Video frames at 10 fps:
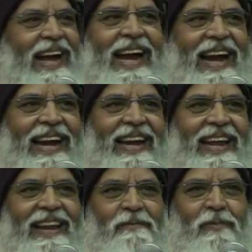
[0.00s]
and
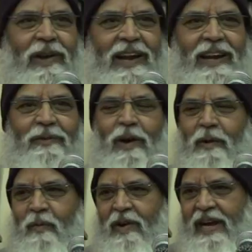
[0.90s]
then he put little
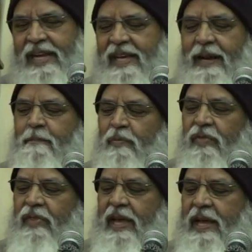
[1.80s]
warm water. I said,
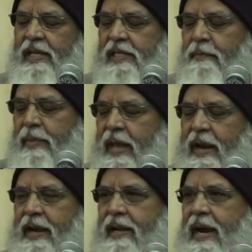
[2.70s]
this
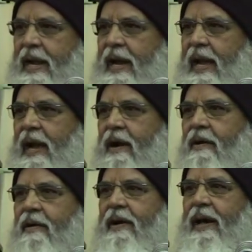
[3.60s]
merit that I
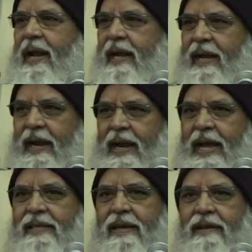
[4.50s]
have collected
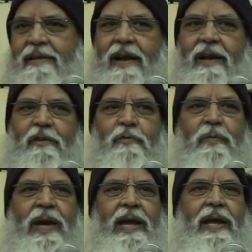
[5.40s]
as a result of
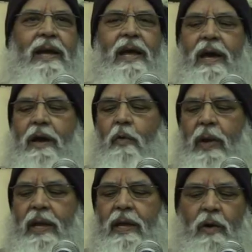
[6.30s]
my
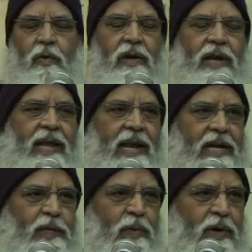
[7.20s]
going around
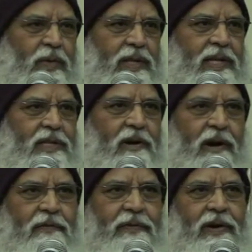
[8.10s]
Kailash Parvat is
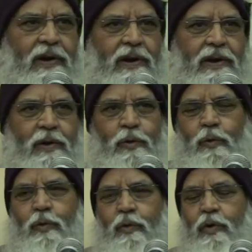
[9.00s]
offered
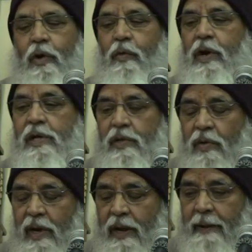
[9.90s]
to, what is
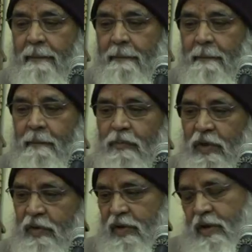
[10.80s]
your name?
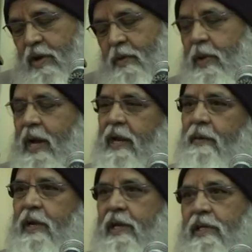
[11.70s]
He said, My
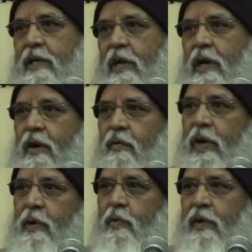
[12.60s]
name is uh,
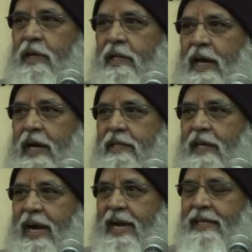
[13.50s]
Vaikuntha Das.
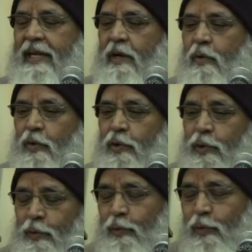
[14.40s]
I said to
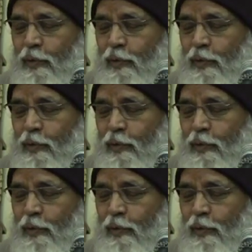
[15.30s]
you,